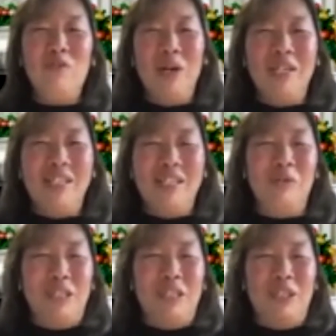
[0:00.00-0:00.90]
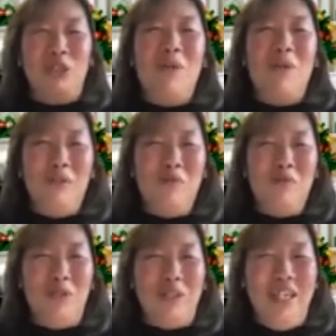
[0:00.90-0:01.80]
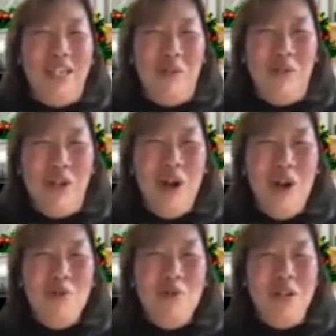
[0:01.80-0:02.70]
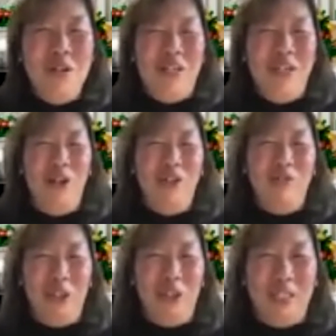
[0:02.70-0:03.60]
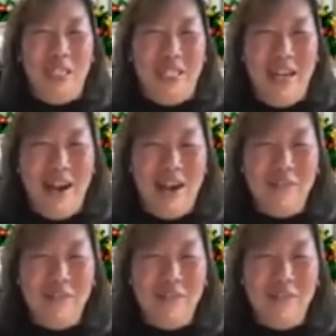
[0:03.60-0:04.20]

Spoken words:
what it was described of the Proverbs 31 women, the godly virtues in there.